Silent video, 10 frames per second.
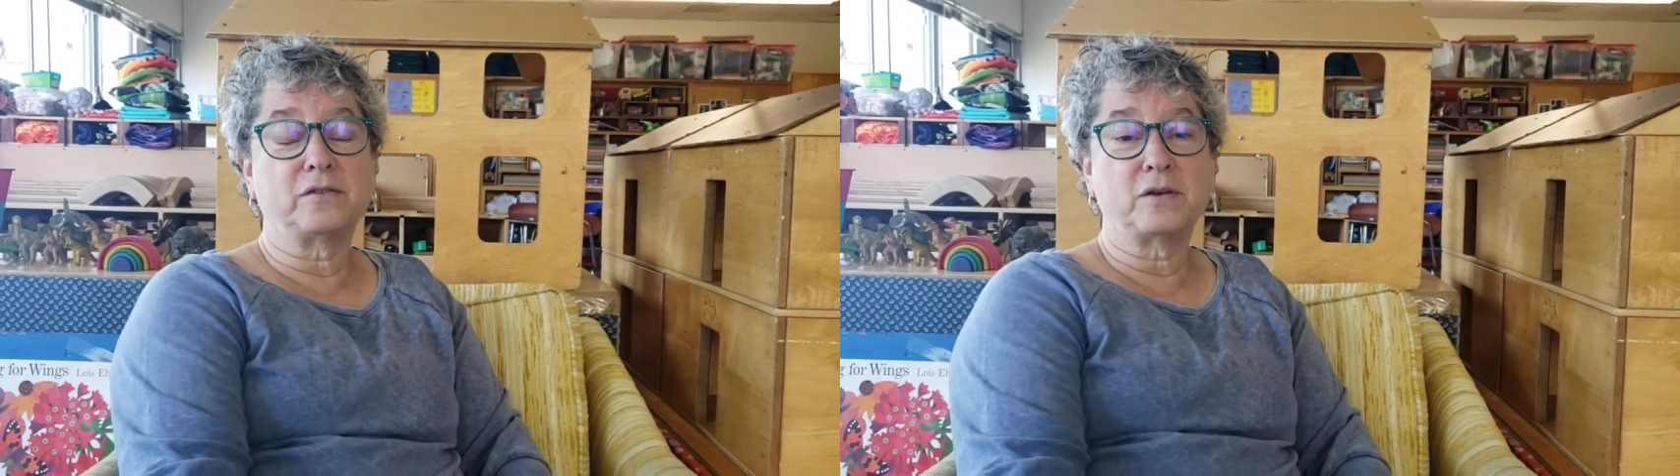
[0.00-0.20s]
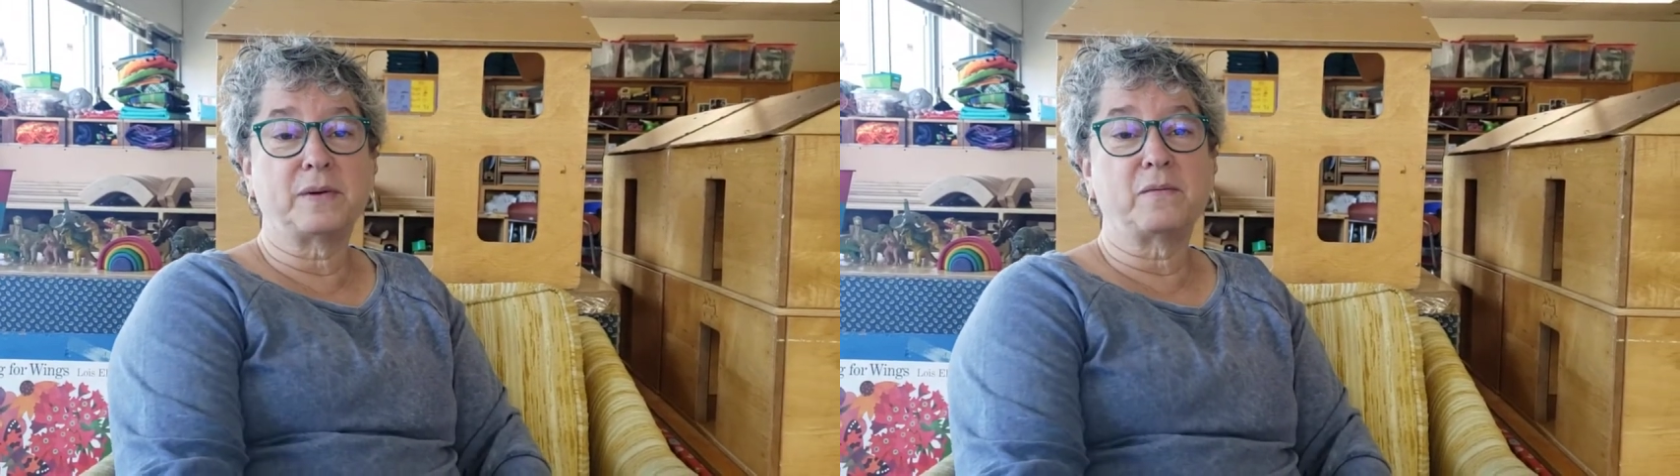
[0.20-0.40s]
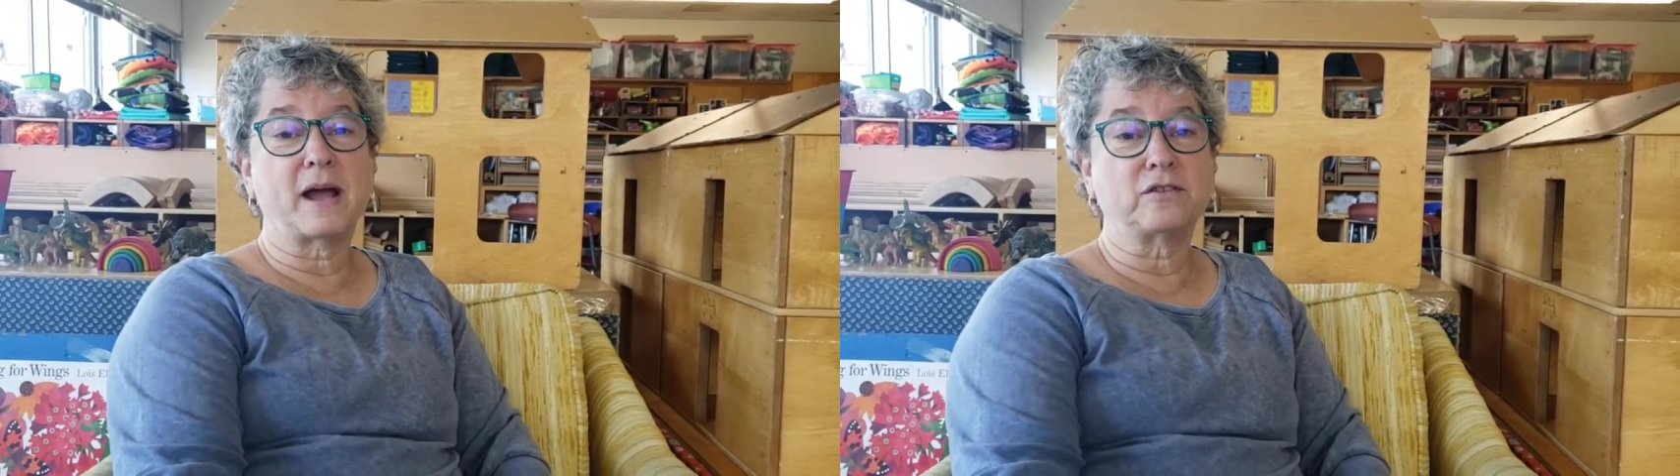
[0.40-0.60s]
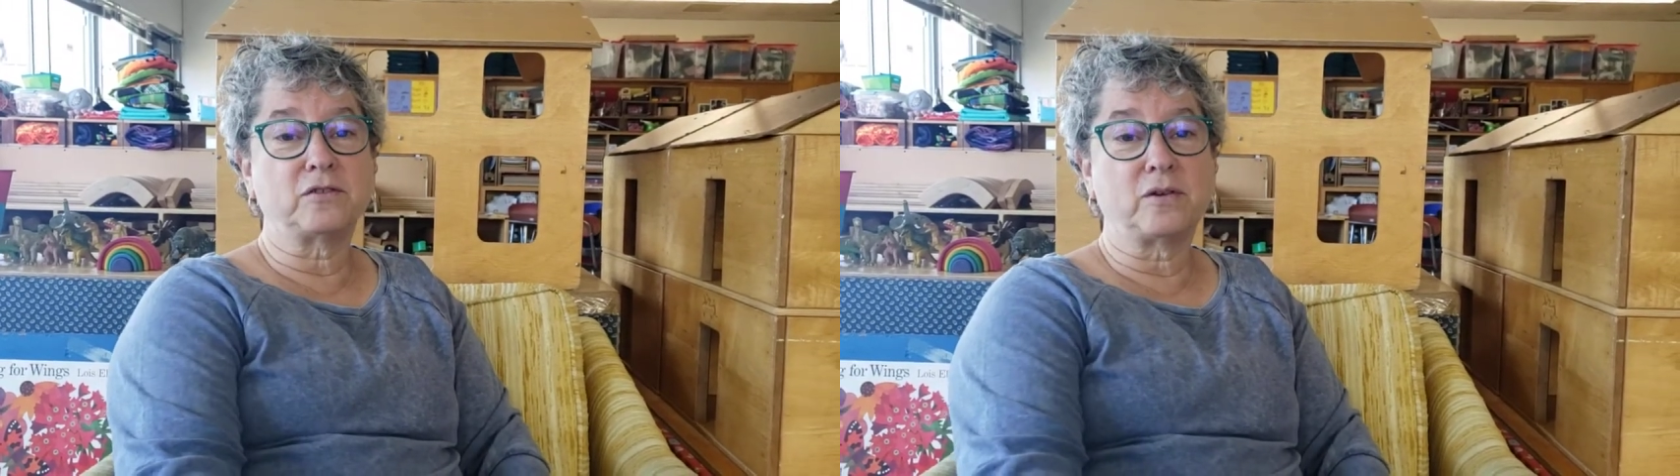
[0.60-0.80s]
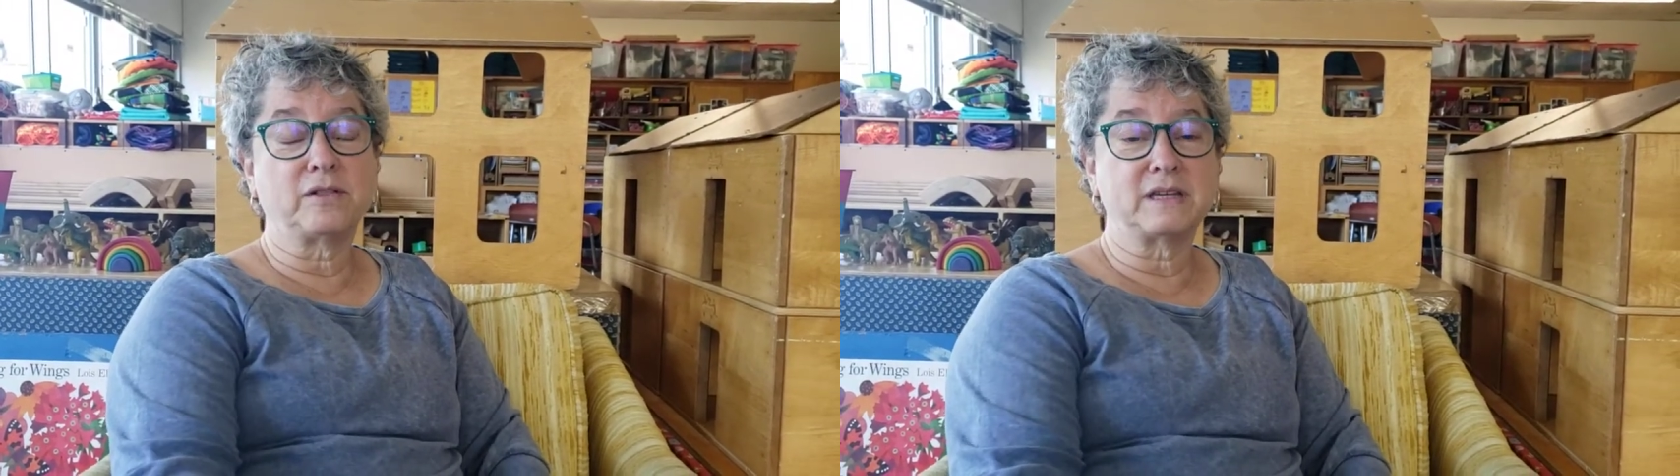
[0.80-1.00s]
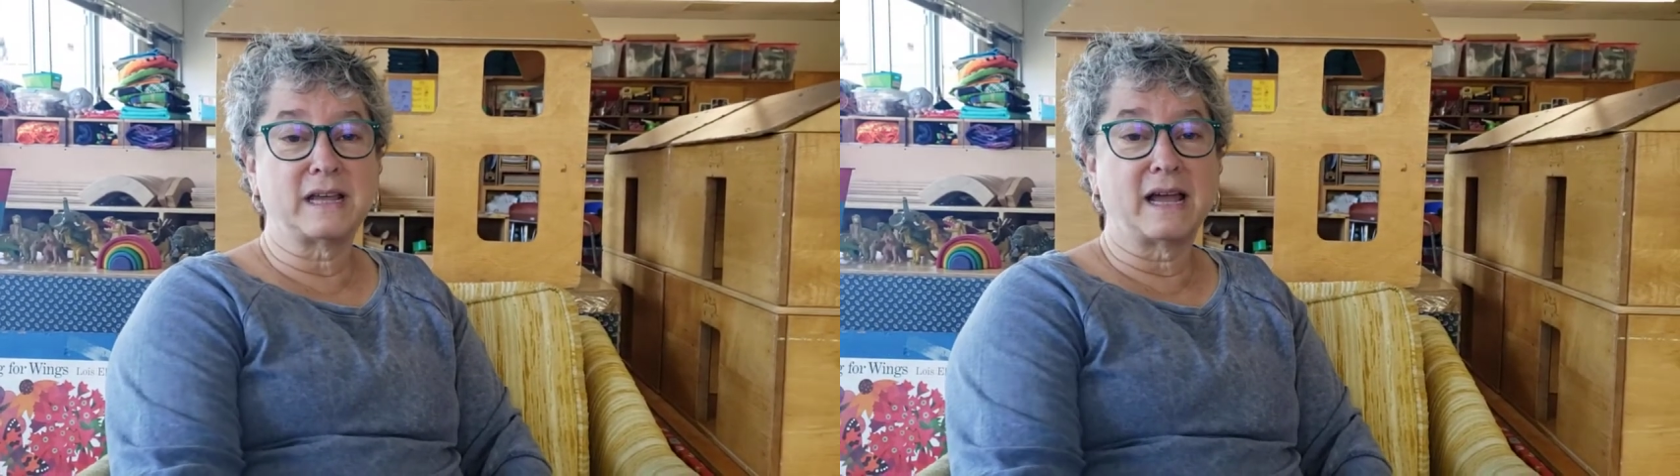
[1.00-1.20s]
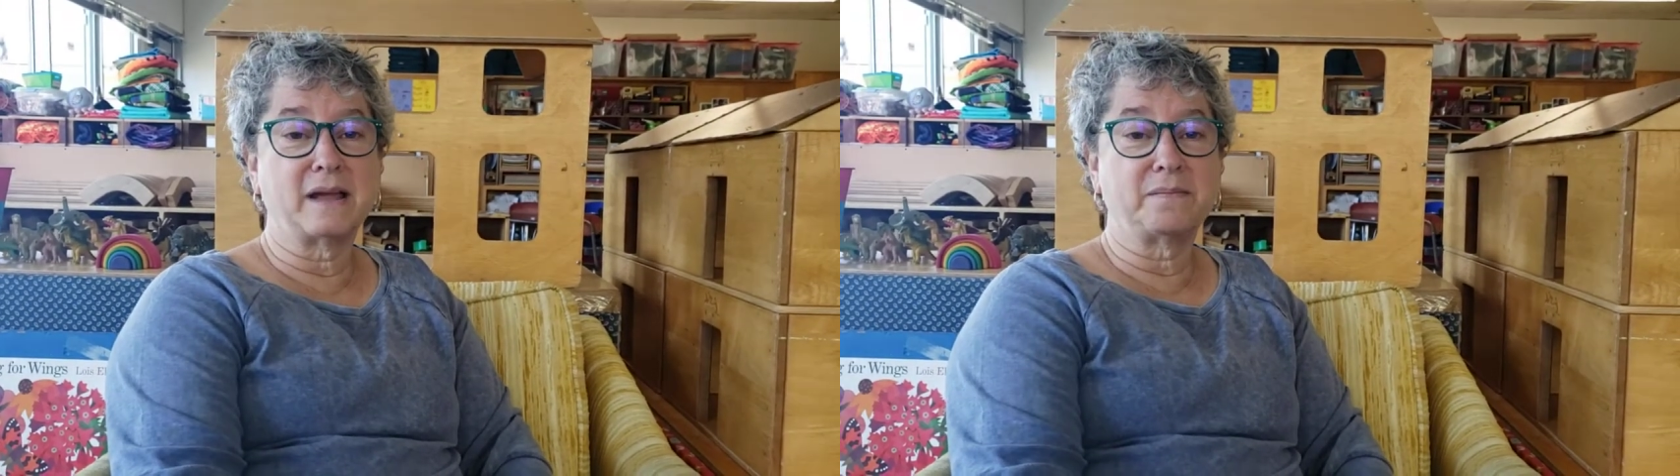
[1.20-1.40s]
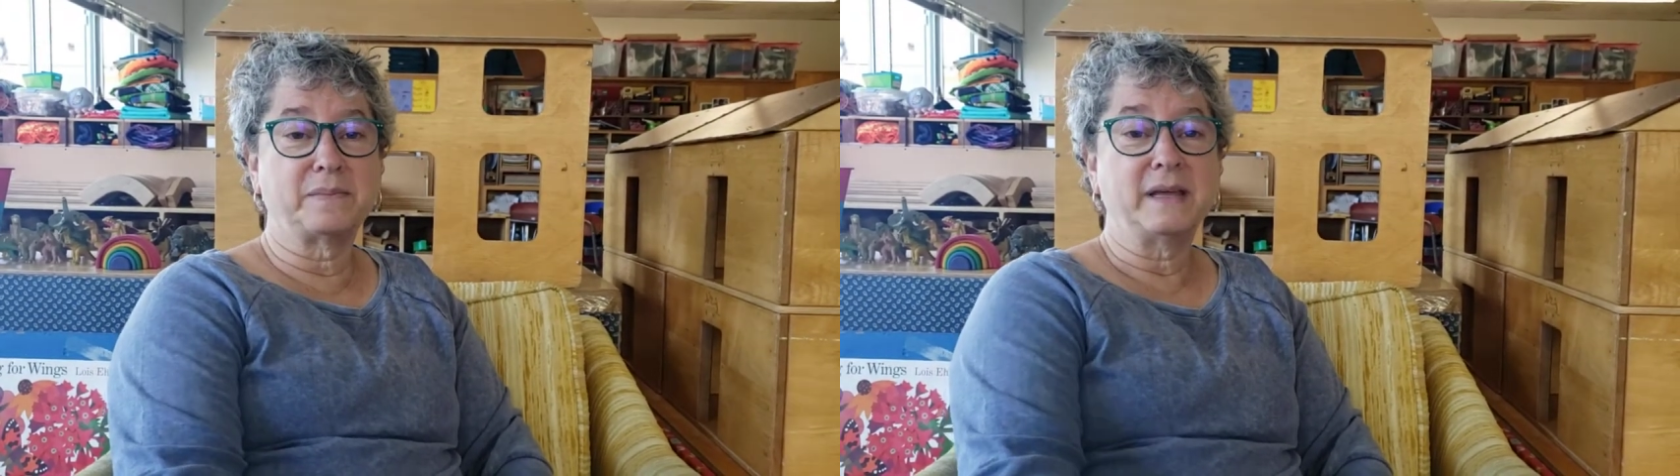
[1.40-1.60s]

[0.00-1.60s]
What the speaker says: that we watch all the time.